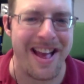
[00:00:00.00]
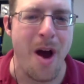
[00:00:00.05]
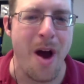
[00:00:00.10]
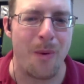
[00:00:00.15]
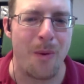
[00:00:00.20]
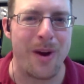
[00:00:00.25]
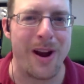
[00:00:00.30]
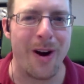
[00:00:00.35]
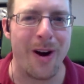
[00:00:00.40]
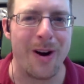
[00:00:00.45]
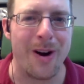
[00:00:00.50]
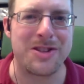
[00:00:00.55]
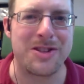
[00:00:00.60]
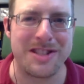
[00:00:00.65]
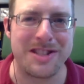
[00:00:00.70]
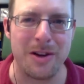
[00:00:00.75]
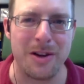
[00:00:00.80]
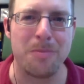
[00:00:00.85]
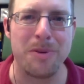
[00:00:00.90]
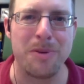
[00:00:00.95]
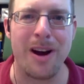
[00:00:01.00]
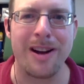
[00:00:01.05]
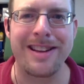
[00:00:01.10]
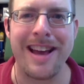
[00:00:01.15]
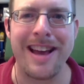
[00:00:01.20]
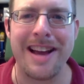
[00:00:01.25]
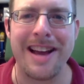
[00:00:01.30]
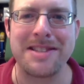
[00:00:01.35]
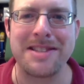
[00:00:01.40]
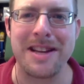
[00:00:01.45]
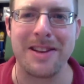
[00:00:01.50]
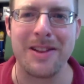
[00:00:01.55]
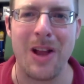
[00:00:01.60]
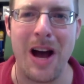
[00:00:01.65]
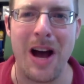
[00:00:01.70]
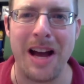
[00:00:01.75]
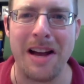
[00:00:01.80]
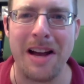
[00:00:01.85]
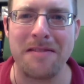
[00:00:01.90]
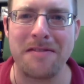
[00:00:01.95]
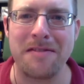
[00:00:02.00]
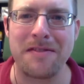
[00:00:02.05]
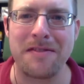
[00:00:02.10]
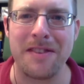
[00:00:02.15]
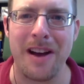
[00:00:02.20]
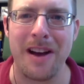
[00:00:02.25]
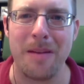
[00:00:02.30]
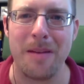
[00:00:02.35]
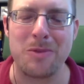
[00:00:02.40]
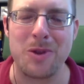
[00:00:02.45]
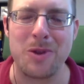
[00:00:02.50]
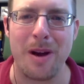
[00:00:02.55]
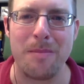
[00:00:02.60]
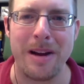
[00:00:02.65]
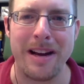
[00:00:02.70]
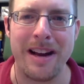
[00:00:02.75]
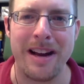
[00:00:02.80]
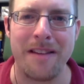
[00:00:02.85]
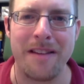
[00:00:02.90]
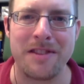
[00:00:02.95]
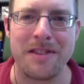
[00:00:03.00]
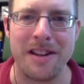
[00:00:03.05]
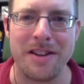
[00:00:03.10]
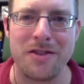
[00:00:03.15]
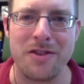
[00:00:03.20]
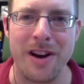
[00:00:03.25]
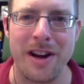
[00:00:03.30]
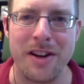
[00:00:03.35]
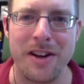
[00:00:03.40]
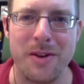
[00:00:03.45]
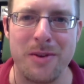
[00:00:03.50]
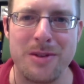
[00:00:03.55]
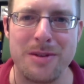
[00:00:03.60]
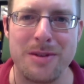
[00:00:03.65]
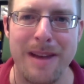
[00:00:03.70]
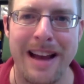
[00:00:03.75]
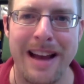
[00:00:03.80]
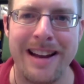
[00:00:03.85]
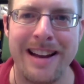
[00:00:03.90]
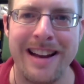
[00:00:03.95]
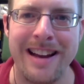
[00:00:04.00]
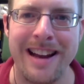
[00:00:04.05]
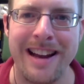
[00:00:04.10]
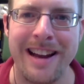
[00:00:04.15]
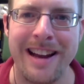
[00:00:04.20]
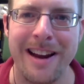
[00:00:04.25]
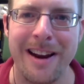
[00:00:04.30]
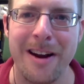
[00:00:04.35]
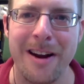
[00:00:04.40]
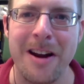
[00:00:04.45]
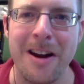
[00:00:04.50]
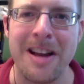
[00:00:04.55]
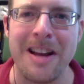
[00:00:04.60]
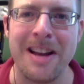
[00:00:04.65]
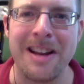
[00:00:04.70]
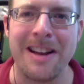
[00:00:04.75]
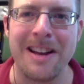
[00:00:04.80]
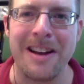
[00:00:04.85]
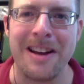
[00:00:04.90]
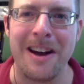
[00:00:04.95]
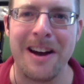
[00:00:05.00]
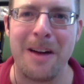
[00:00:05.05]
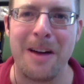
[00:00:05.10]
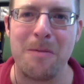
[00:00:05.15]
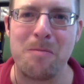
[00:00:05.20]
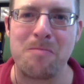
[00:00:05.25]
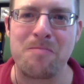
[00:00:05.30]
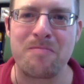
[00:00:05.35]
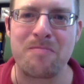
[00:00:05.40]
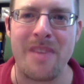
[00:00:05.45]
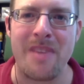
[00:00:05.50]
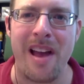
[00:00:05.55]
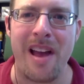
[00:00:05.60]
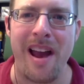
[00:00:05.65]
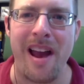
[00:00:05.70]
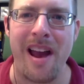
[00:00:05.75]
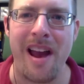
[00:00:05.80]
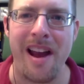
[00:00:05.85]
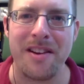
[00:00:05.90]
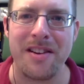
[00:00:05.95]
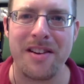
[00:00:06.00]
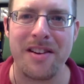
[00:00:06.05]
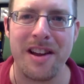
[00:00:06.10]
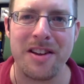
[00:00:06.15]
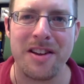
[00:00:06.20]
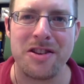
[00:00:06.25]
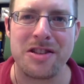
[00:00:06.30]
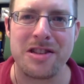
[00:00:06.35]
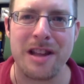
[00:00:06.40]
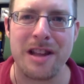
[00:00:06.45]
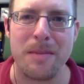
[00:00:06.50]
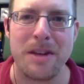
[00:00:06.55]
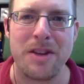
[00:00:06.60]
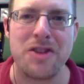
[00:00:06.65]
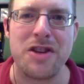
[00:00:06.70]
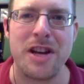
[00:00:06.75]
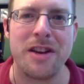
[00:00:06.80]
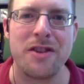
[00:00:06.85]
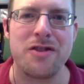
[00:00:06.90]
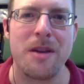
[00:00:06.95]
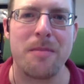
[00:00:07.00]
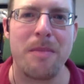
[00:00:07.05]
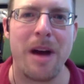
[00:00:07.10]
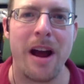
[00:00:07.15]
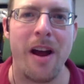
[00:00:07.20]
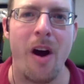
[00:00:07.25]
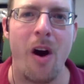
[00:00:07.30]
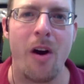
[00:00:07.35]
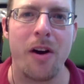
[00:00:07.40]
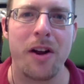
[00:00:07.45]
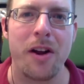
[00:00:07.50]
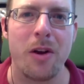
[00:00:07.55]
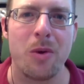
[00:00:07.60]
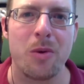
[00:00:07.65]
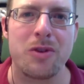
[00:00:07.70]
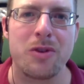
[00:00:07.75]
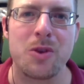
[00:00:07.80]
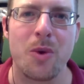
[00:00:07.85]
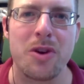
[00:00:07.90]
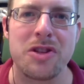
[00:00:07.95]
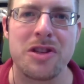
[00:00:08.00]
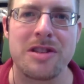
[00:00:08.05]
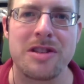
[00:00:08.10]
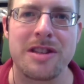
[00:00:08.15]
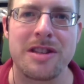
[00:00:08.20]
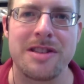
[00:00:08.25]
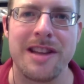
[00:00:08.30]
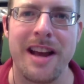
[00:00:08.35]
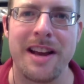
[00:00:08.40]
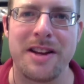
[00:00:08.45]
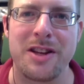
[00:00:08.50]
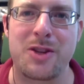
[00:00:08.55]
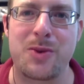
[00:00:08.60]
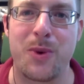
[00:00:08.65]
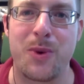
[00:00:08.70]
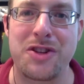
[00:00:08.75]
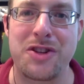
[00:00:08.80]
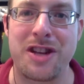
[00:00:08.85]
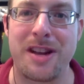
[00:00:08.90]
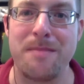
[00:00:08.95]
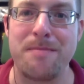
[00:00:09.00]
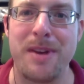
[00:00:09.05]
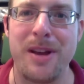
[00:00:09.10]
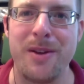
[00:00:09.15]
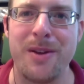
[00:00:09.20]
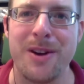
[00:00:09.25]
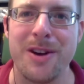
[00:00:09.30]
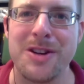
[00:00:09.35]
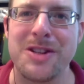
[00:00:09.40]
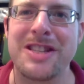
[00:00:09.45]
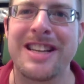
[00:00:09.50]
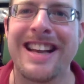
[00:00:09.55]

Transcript: We are still broadcasting live, so I might have to try and do some editing here. And just let me change up my audio sources, because I had to switch computers.